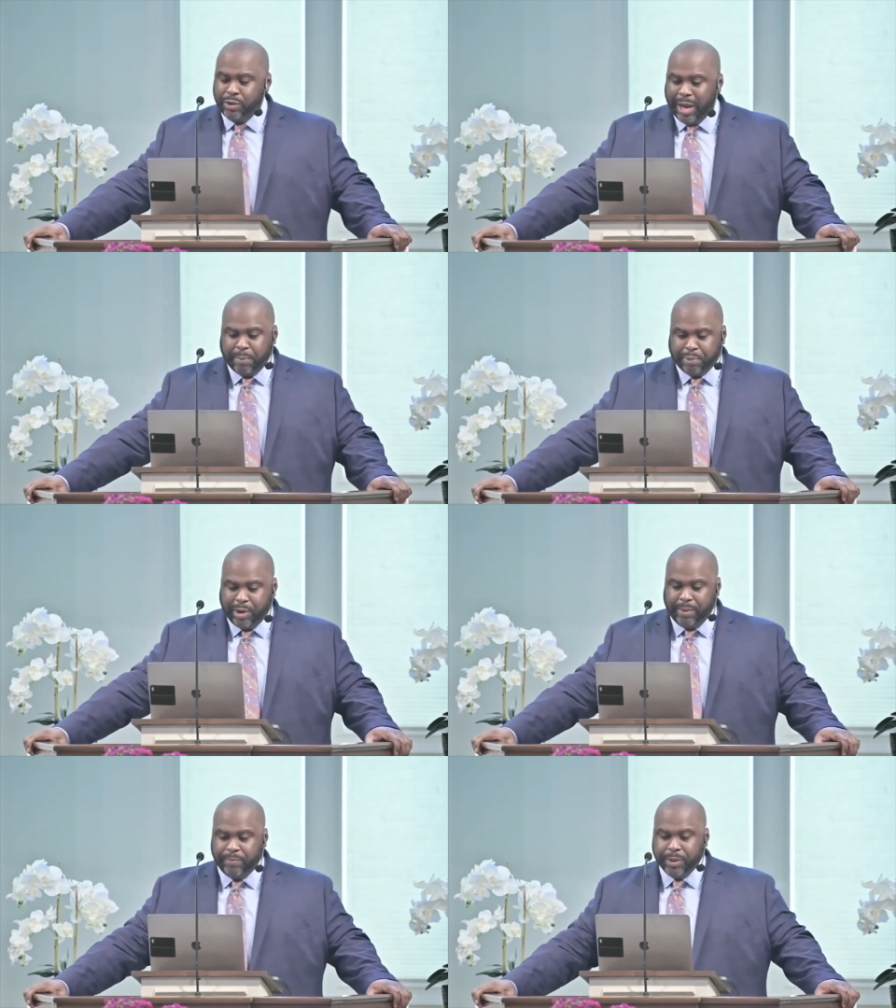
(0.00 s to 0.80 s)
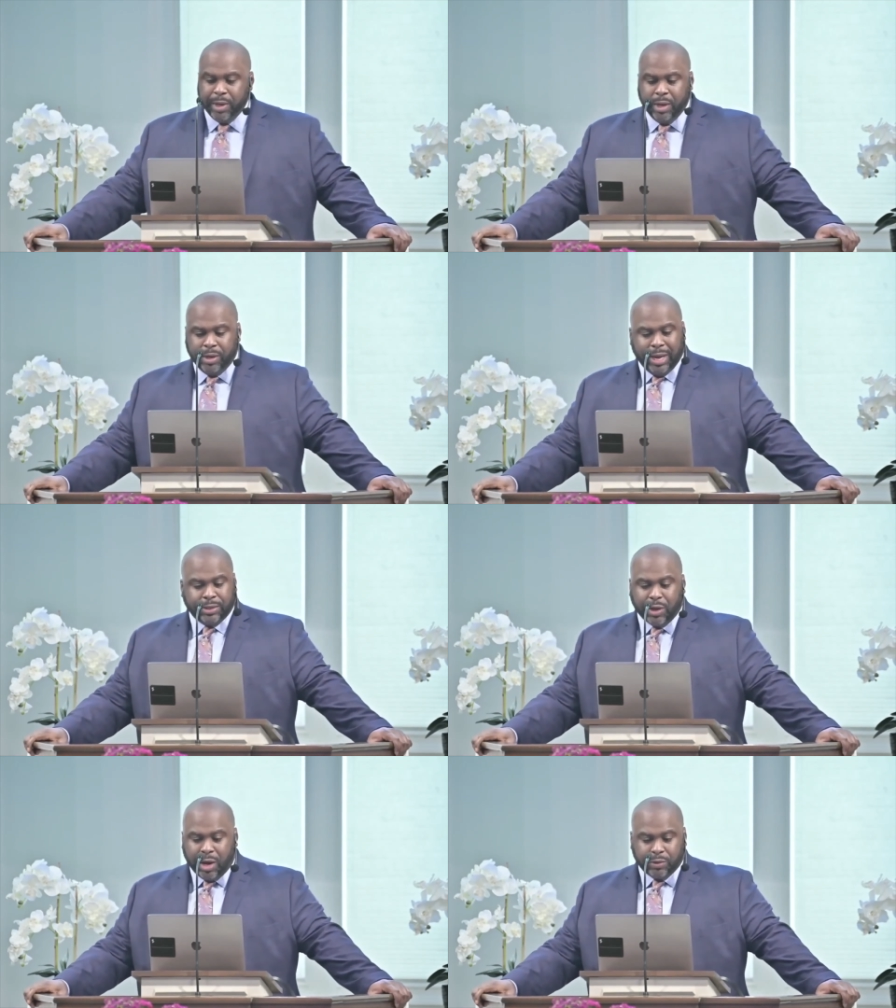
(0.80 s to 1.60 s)
You got to pray, you got
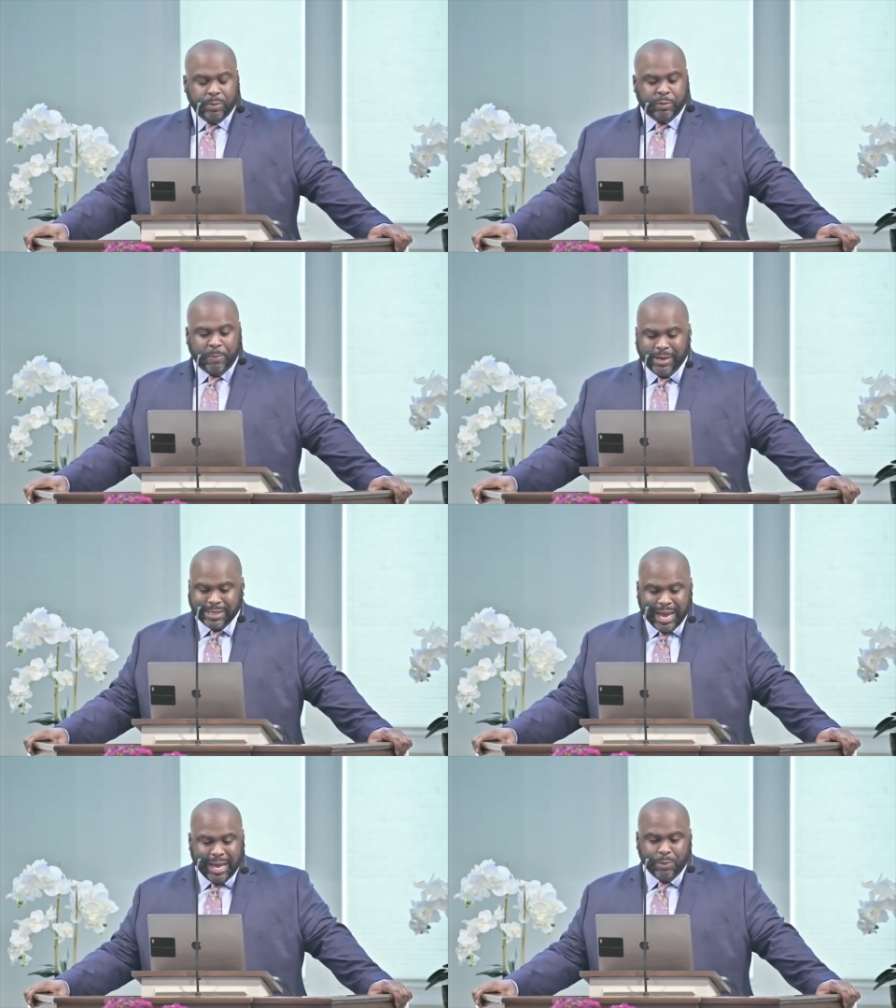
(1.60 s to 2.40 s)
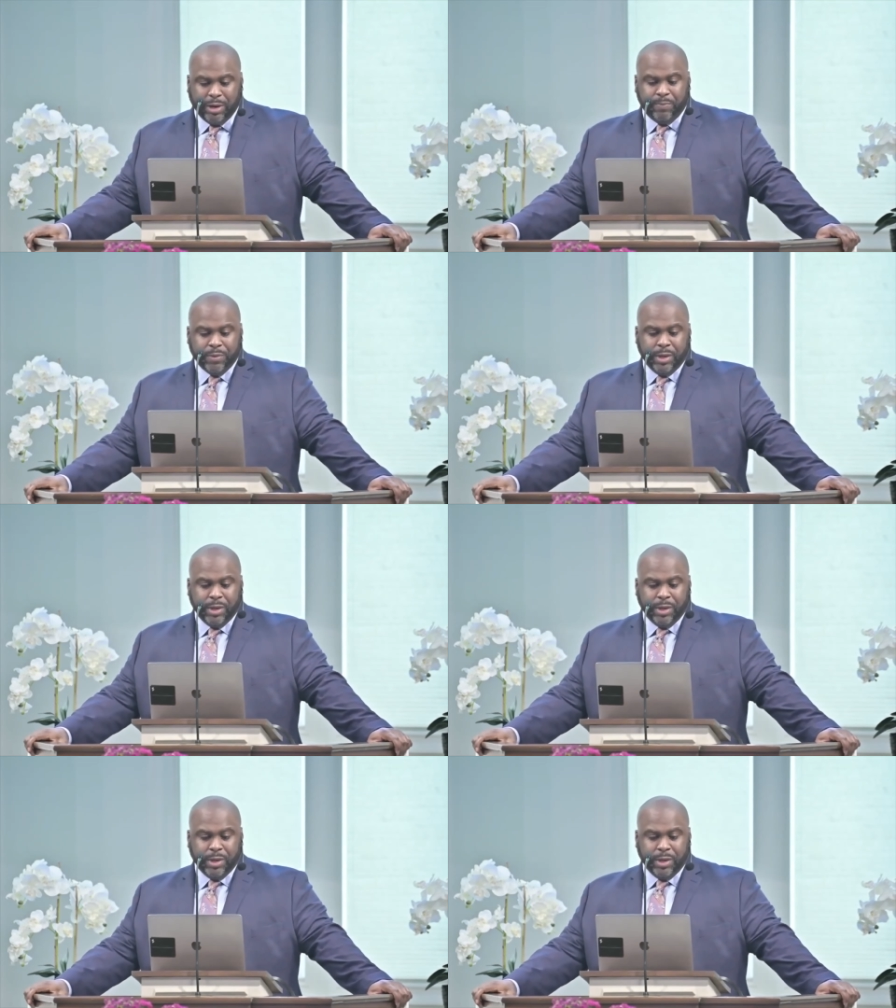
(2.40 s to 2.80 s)
to talk to Him, spend time with Him.